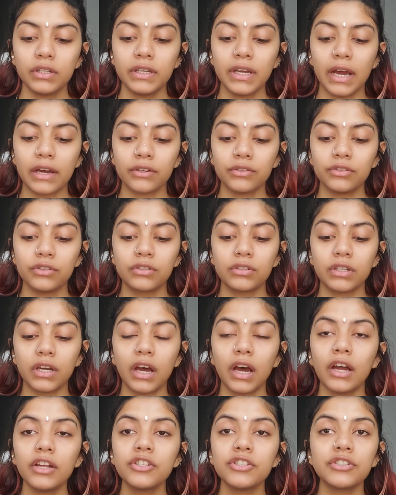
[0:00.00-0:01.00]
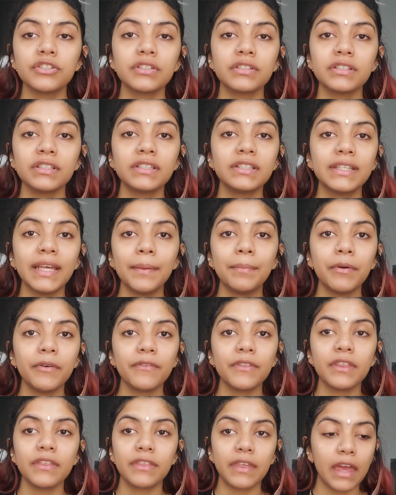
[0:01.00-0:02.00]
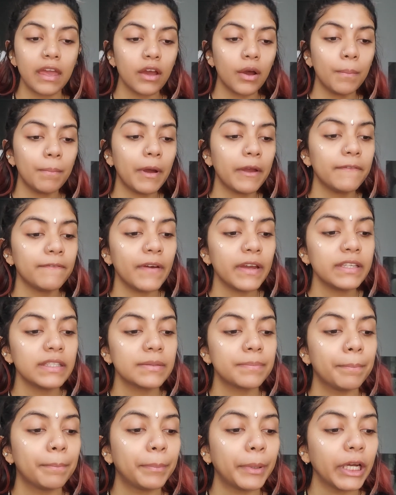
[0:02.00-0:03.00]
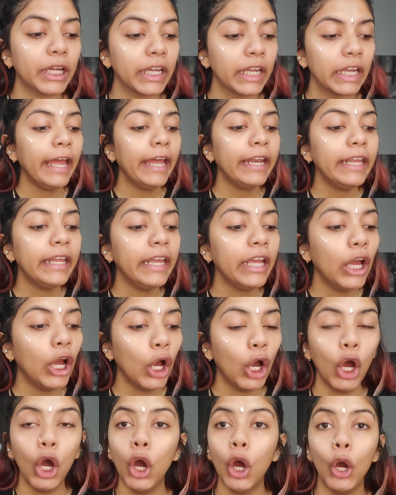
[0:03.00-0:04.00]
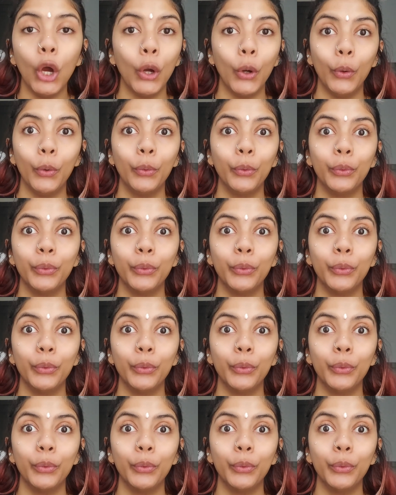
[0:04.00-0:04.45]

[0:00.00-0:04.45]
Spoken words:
I don't touch the tip of the thing on my face, but anywho,